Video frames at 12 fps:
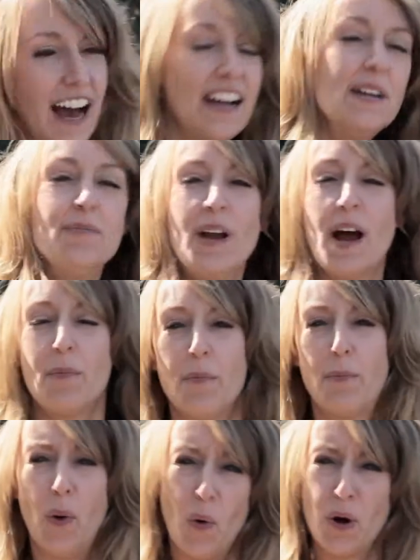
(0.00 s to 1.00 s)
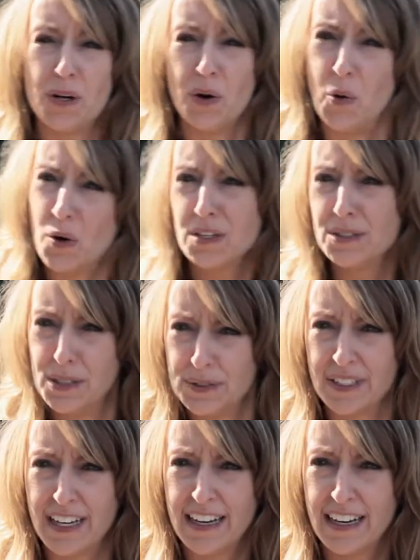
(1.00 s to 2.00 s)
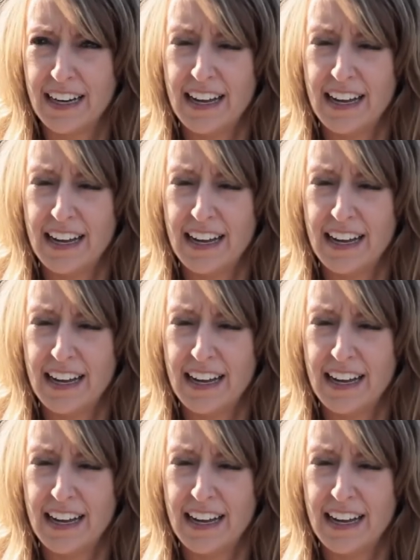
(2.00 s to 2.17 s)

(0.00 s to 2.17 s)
I am not bored or lonely.